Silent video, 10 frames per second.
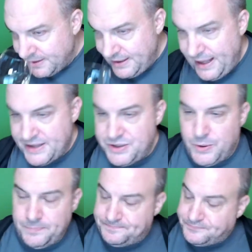Yeah,
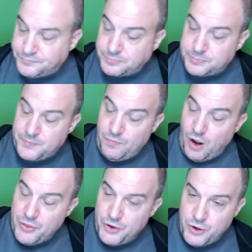so
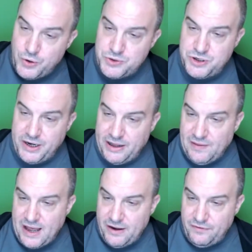on the nose, you're getting a
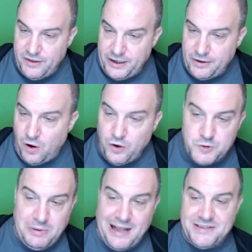lot of like
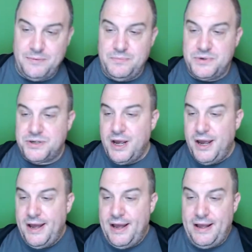orange blossoms,
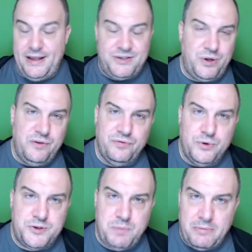stone
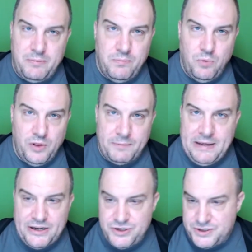fruits, probably more like
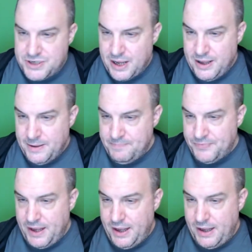peaches,
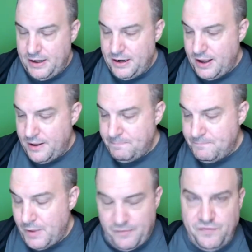and
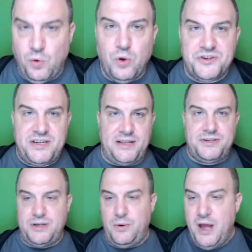floral
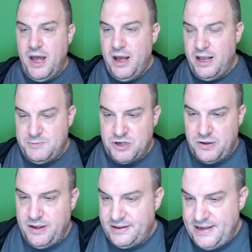scents. So
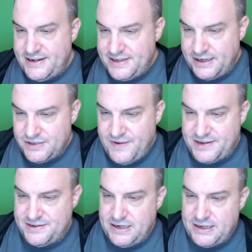especially the tasting as
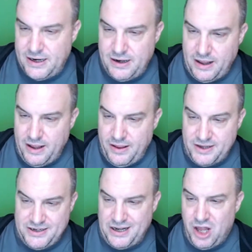fast as I did,
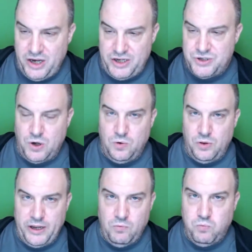it's like honeysuckle,
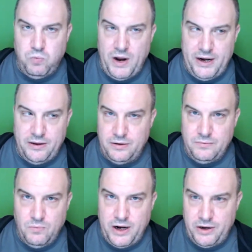like right
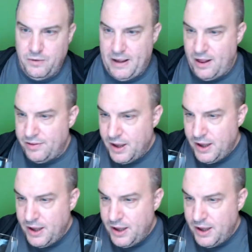in your mouth.